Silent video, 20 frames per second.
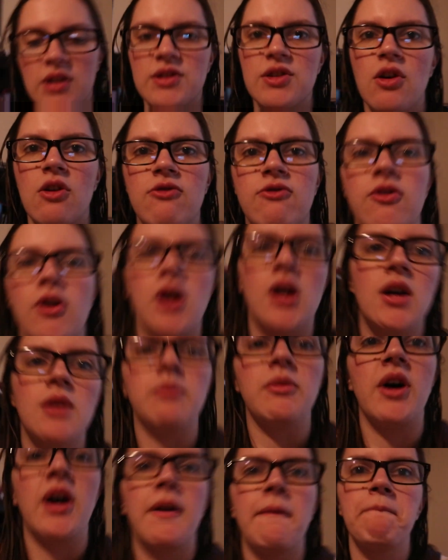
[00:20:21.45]
it so far,
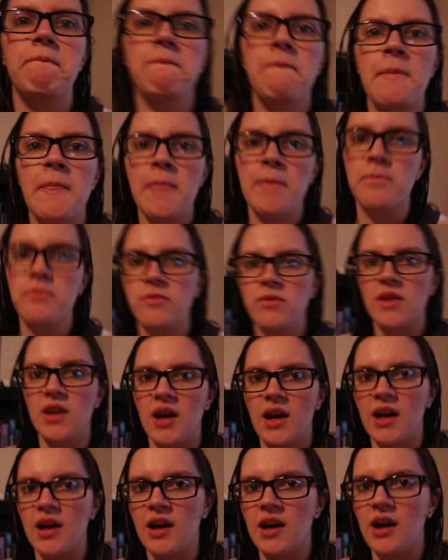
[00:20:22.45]
but
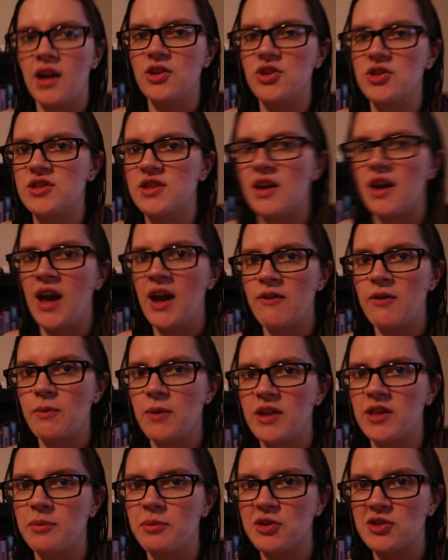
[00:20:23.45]
I just haven't
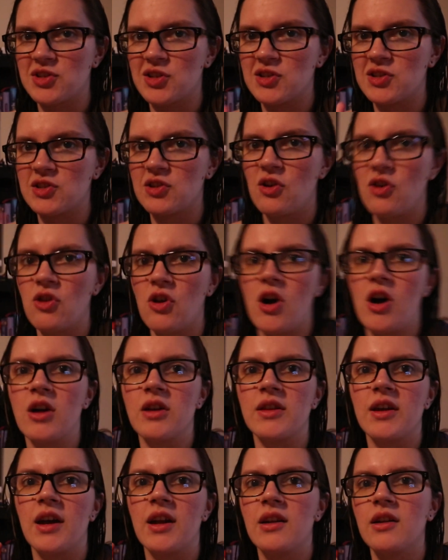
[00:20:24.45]
read the books in so
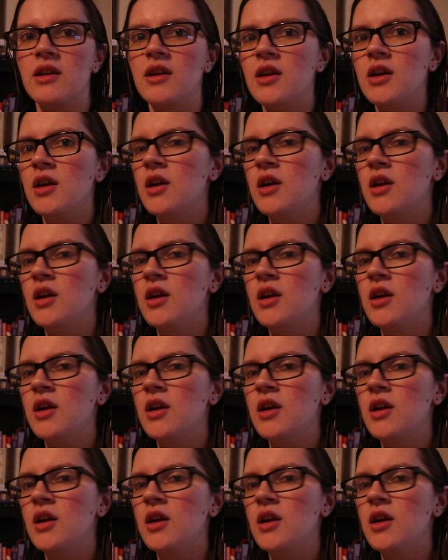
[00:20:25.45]
long that,